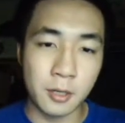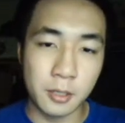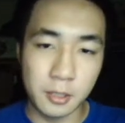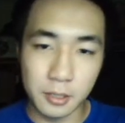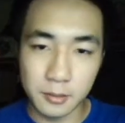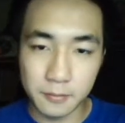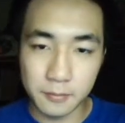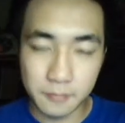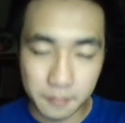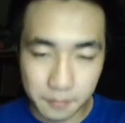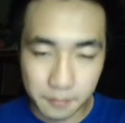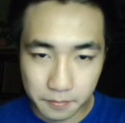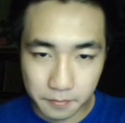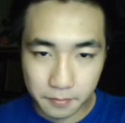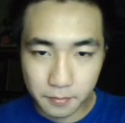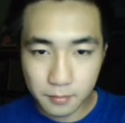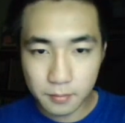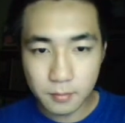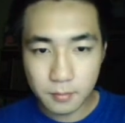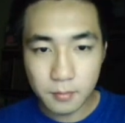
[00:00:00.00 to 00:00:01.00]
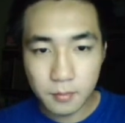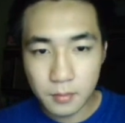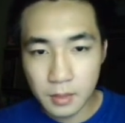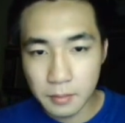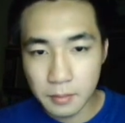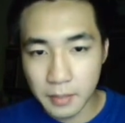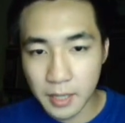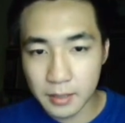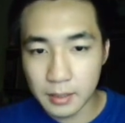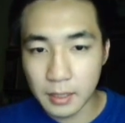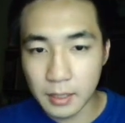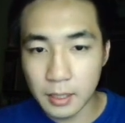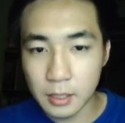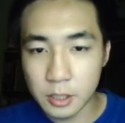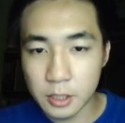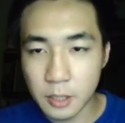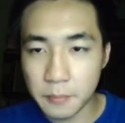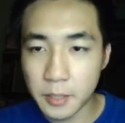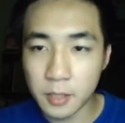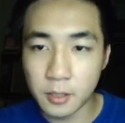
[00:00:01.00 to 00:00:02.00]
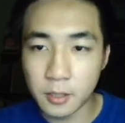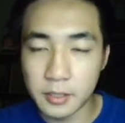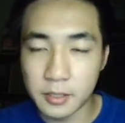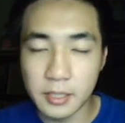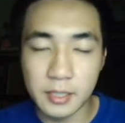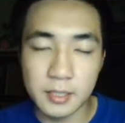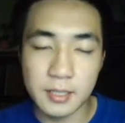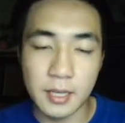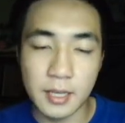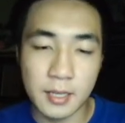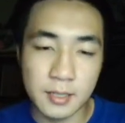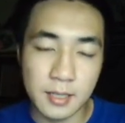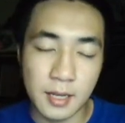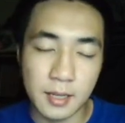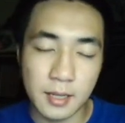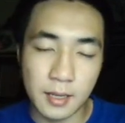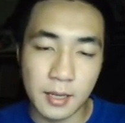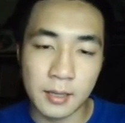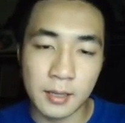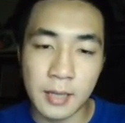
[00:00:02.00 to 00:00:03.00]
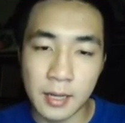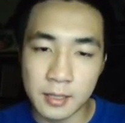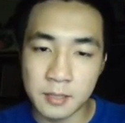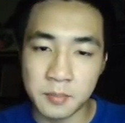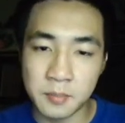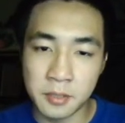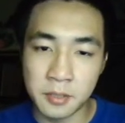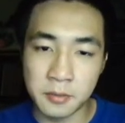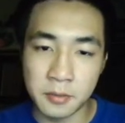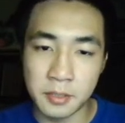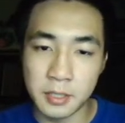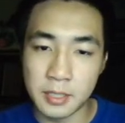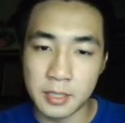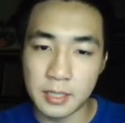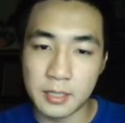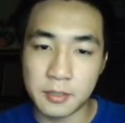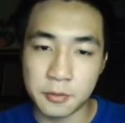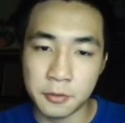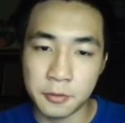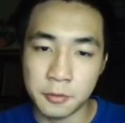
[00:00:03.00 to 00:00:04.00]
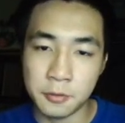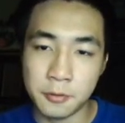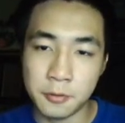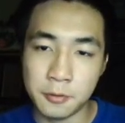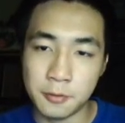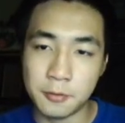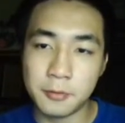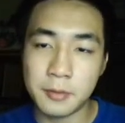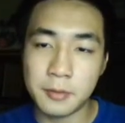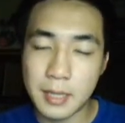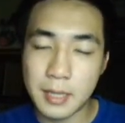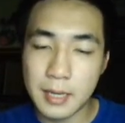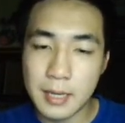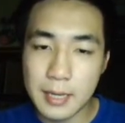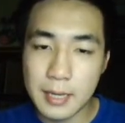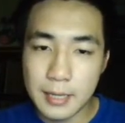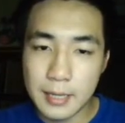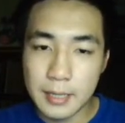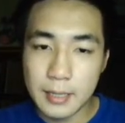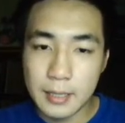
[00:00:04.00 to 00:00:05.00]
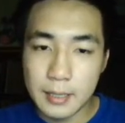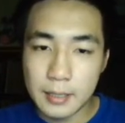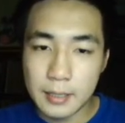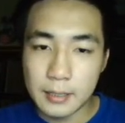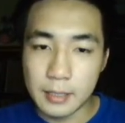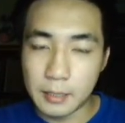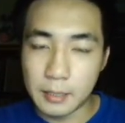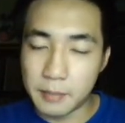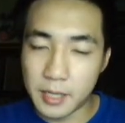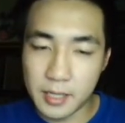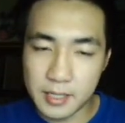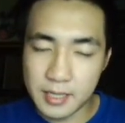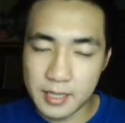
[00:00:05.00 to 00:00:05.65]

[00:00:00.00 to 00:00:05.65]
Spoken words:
it. But Japan got these enhancements already lah. So yeah, but his